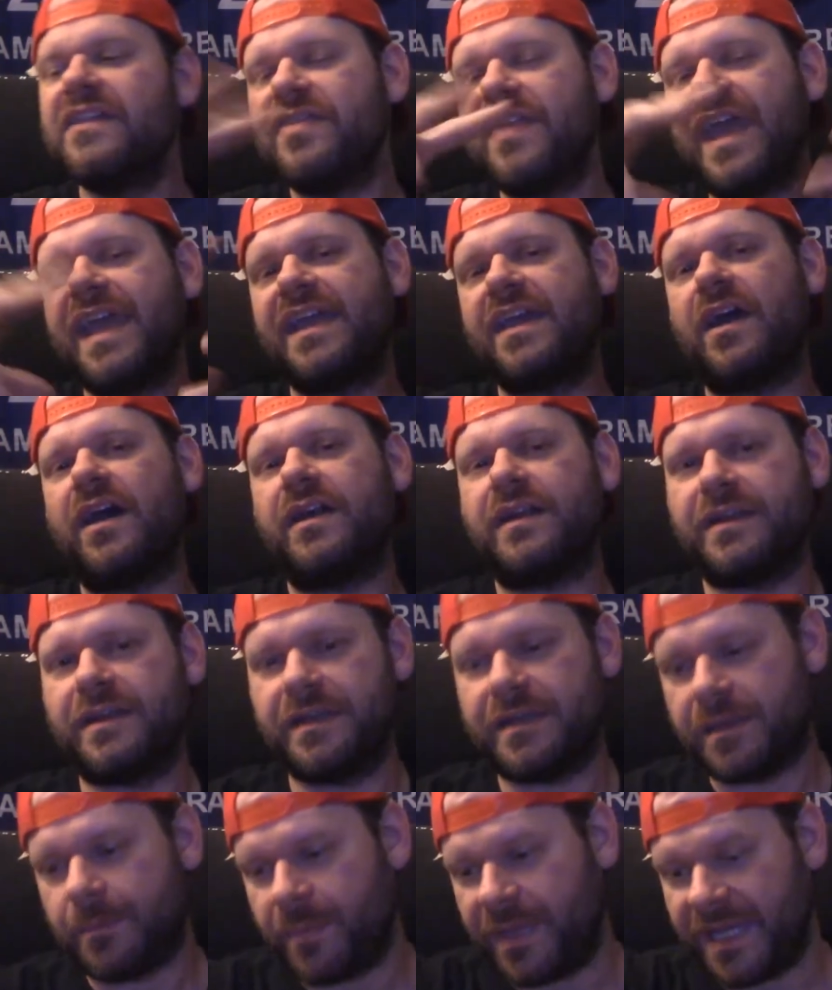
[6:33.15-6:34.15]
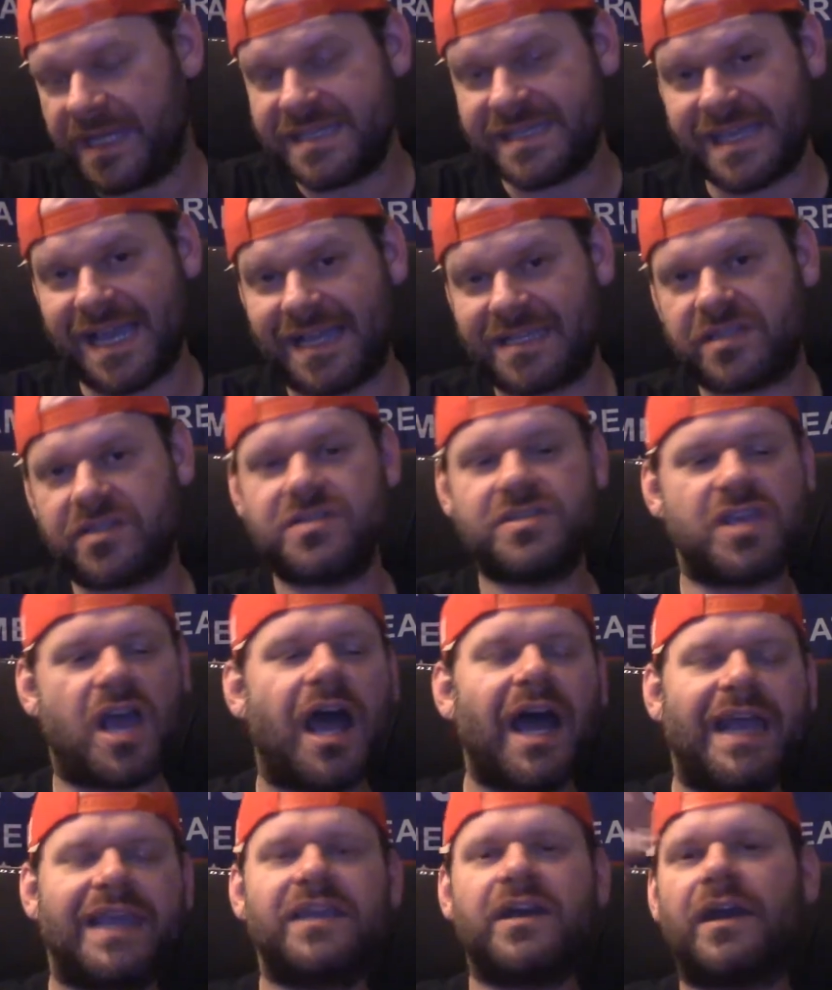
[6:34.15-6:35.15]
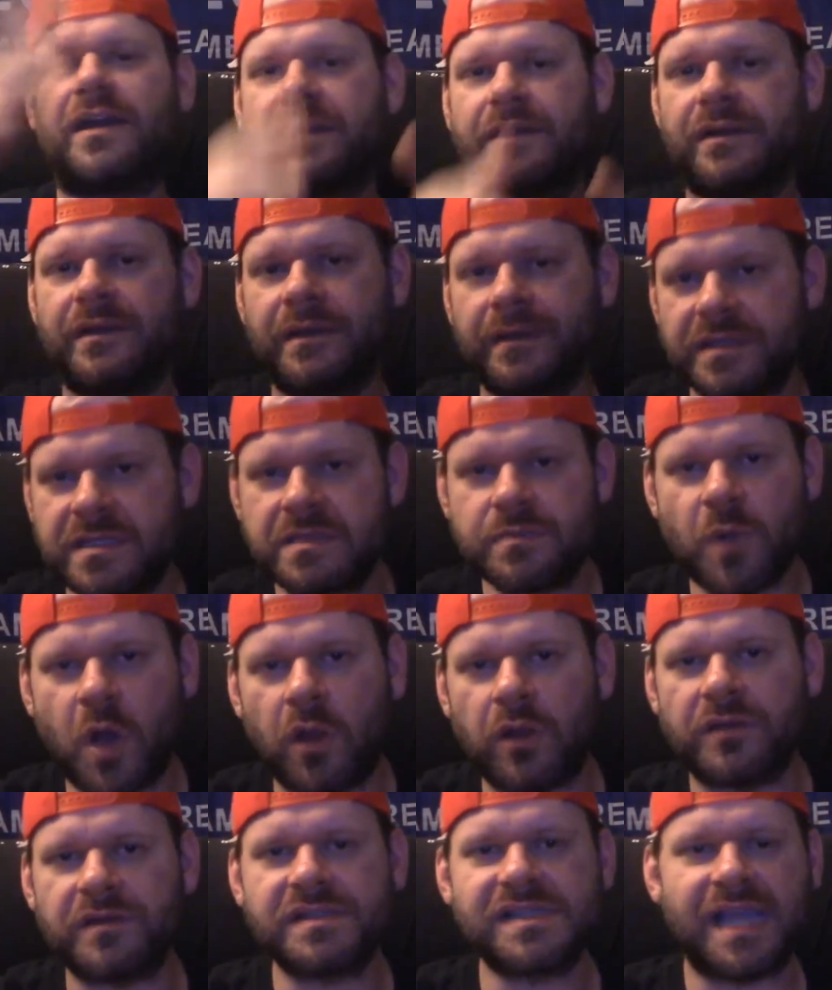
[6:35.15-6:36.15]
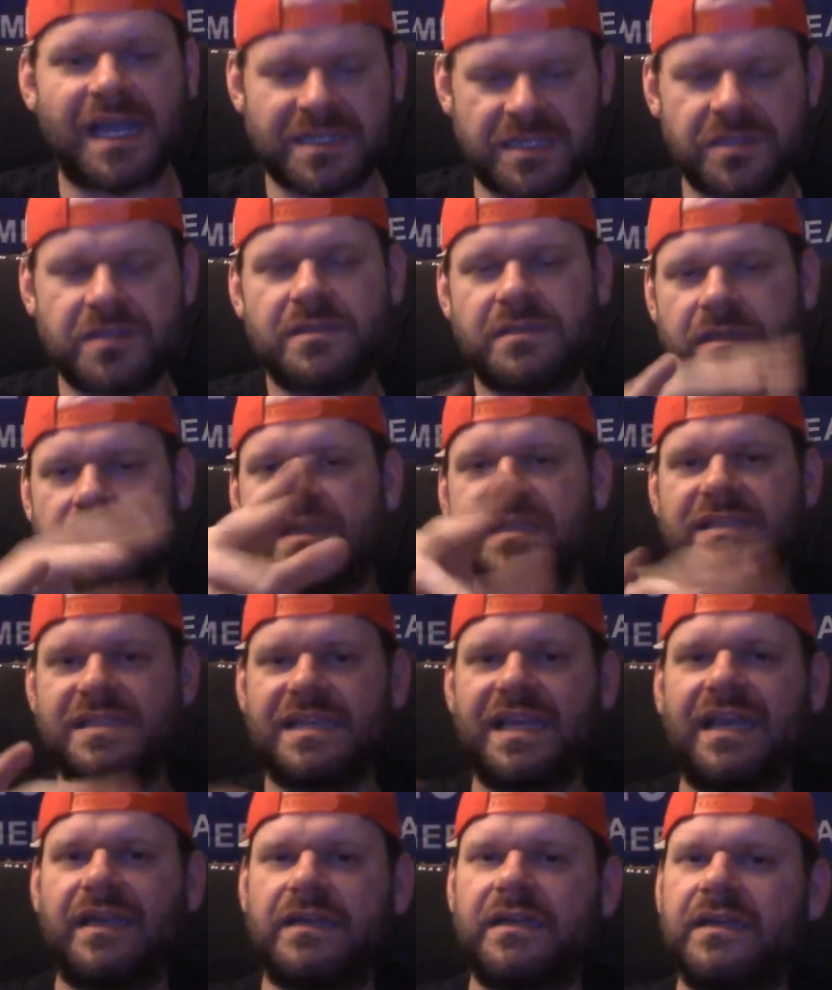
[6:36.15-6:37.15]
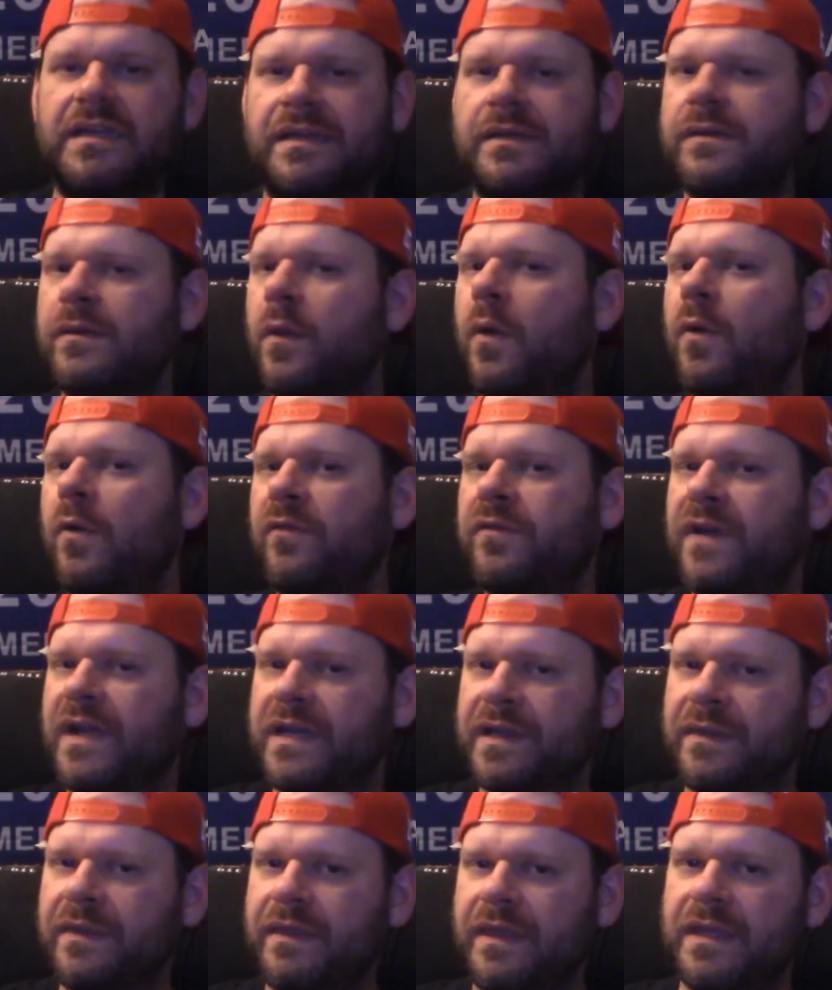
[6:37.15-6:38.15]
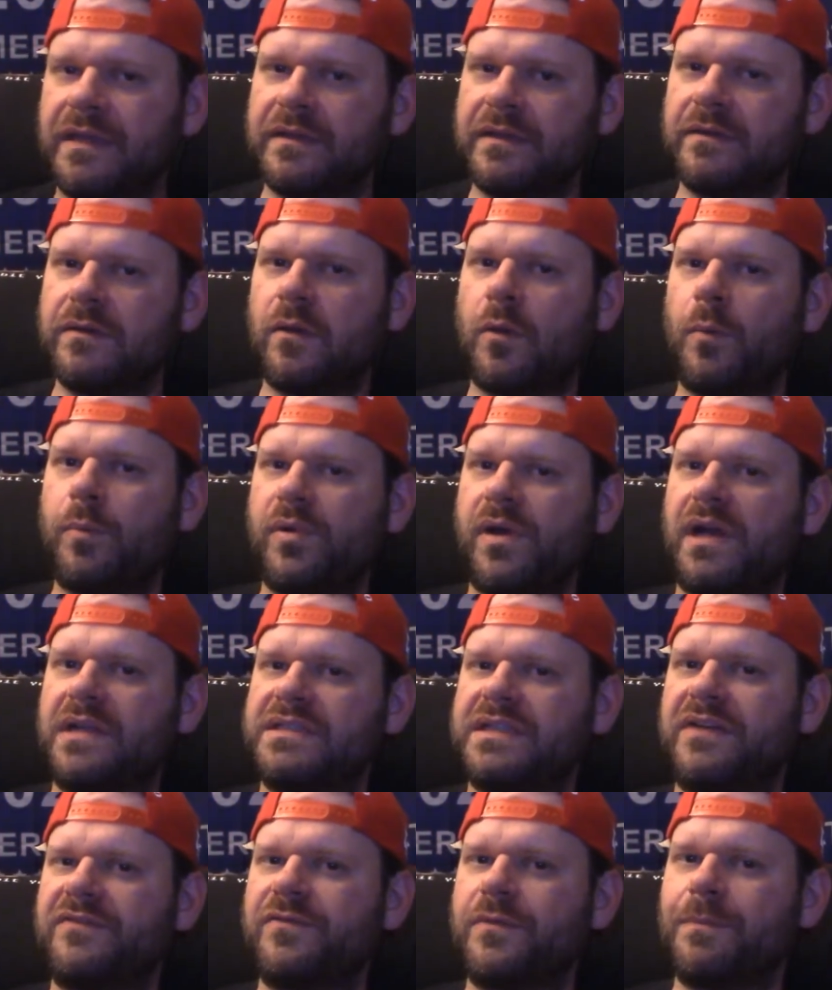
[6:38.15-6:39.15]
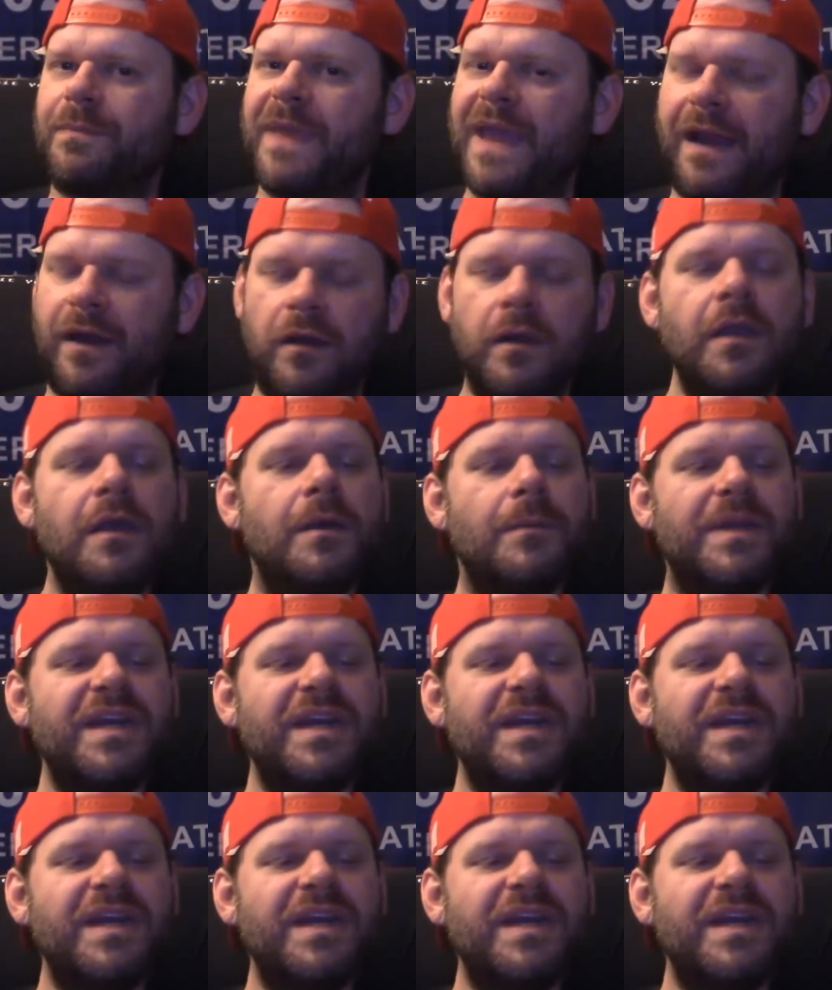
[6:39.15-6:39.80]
They cut it into big sections. I cut it into smaller sections and then sanded it and the whole fucking thing. Did the whole project from there.